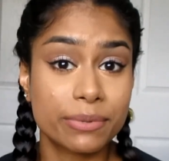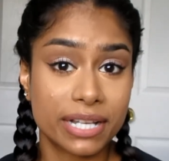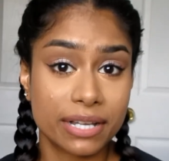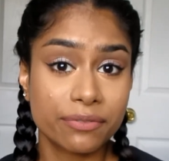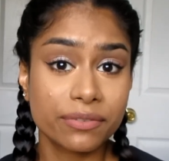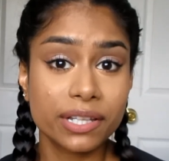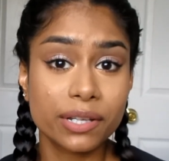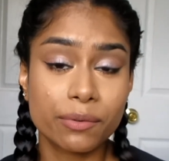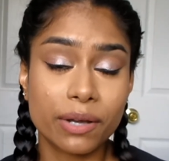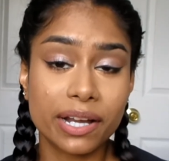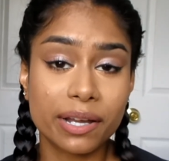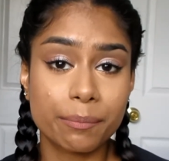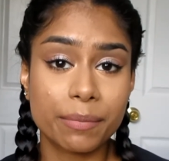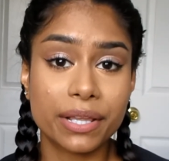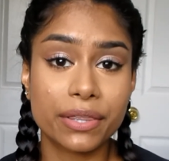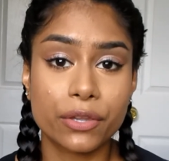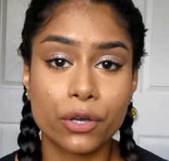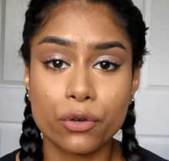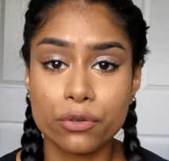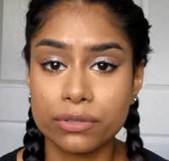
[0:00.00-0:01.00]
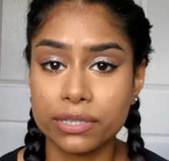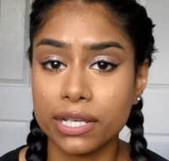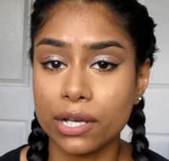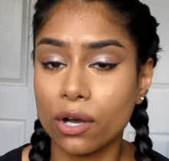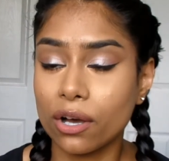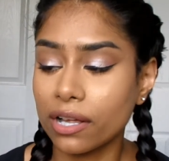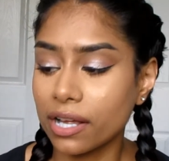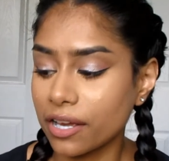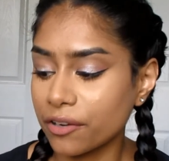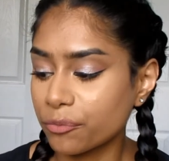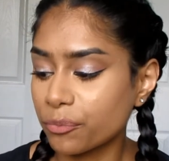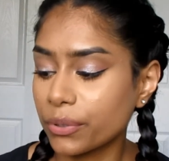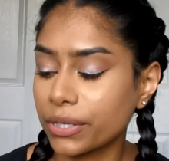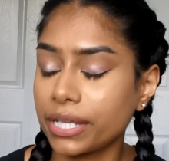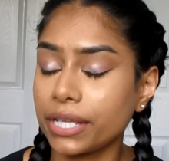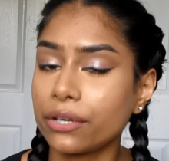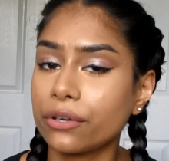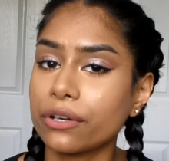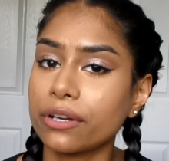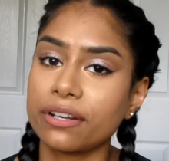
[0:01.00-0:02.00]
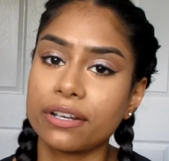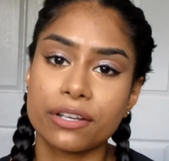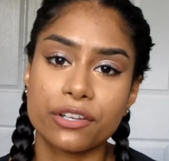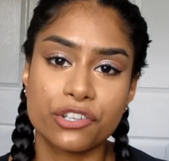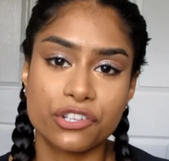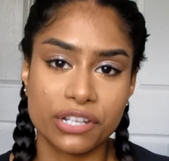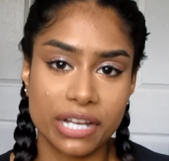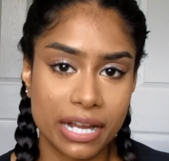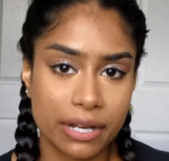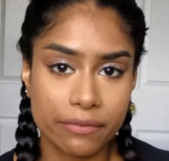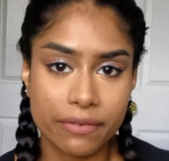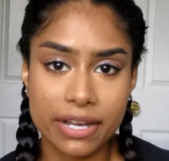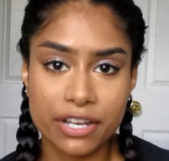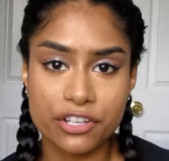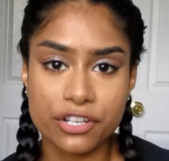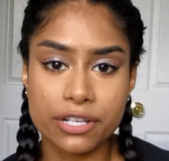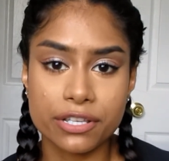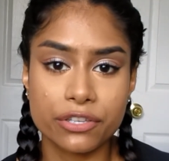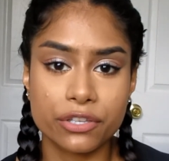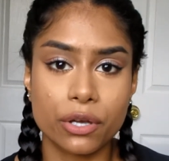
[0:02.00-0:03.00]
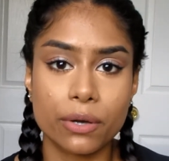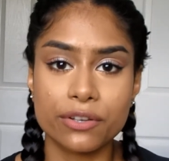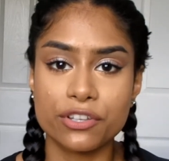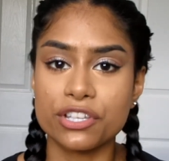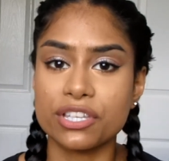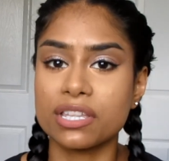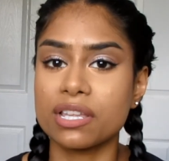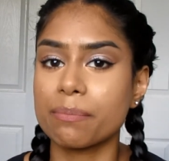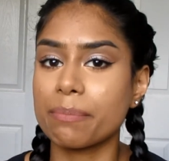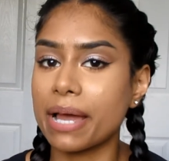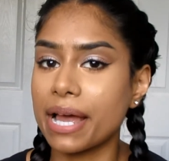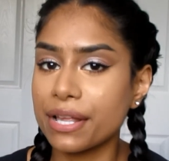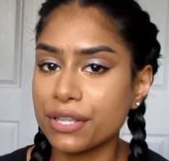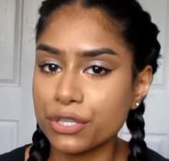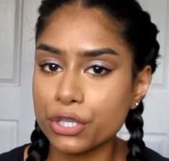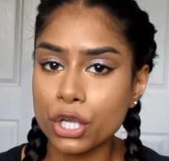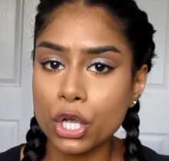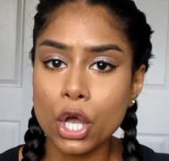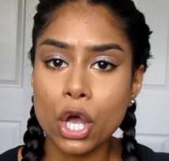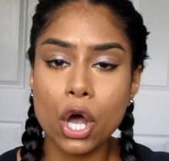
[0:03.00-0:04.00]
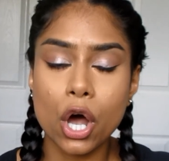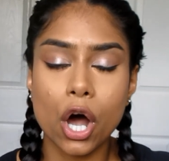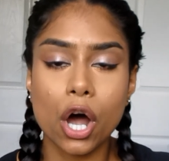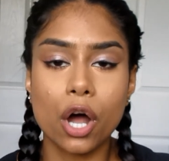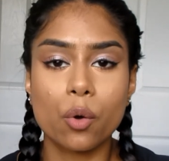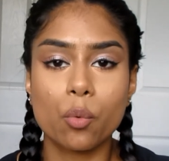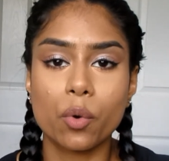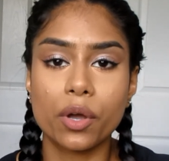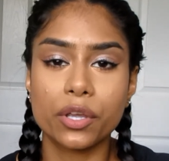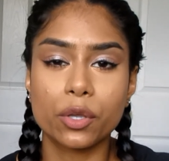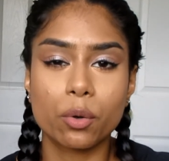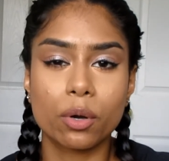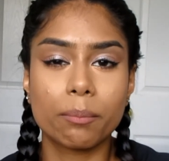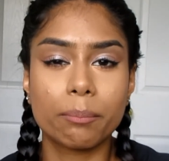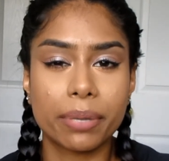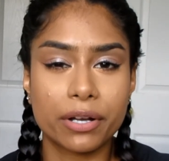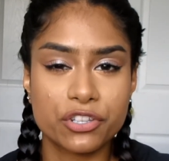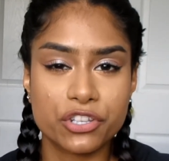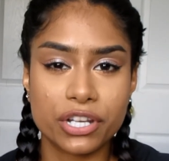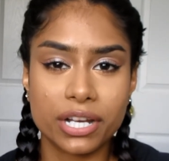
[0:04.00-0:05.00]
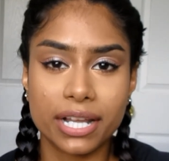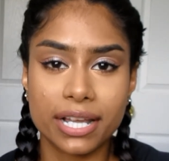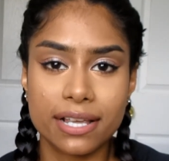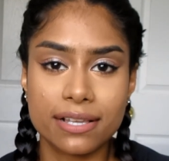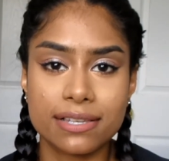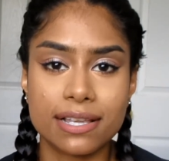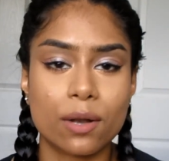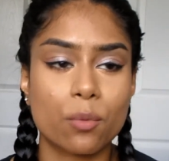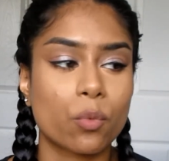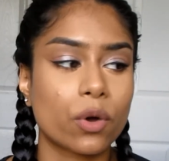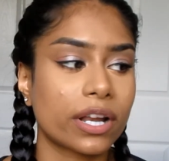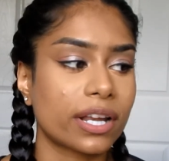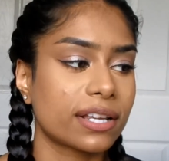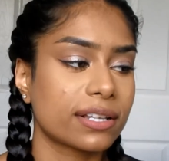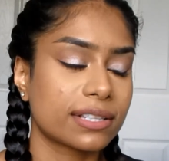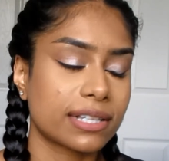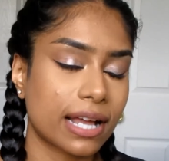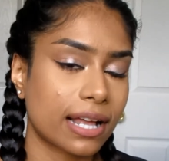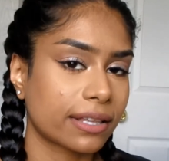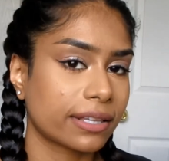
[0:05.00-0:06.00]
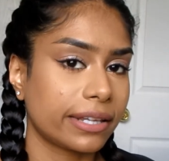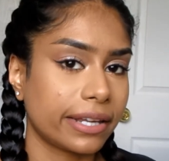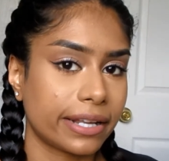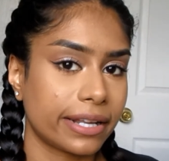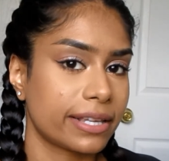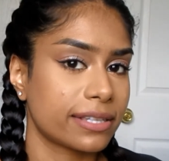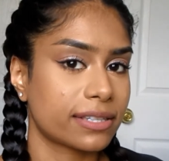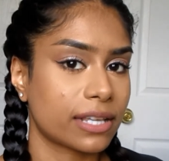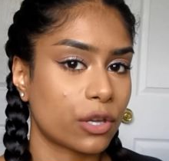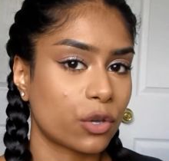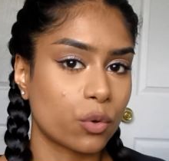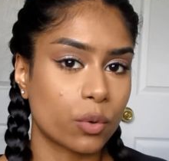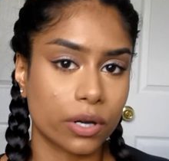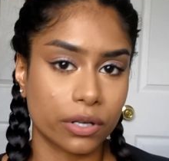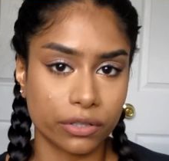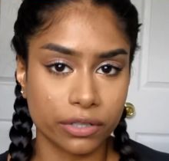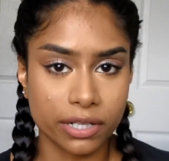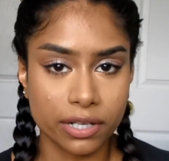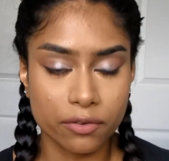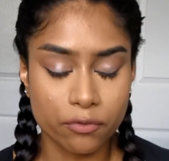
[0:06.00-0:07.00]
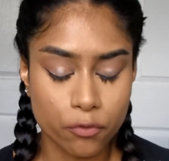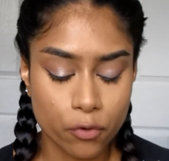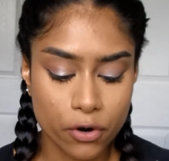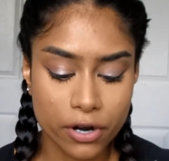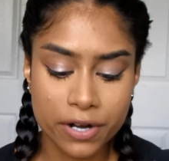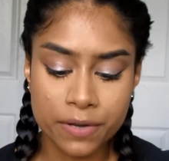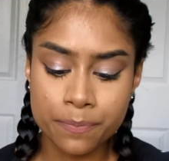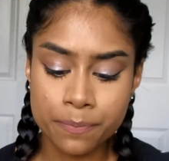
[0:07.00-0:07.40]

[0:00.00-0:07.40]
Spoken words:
I would definitely recommend those. They all have pretty good shade ranges, so it just depends on what your budget is and what exactly it is that you are looking for.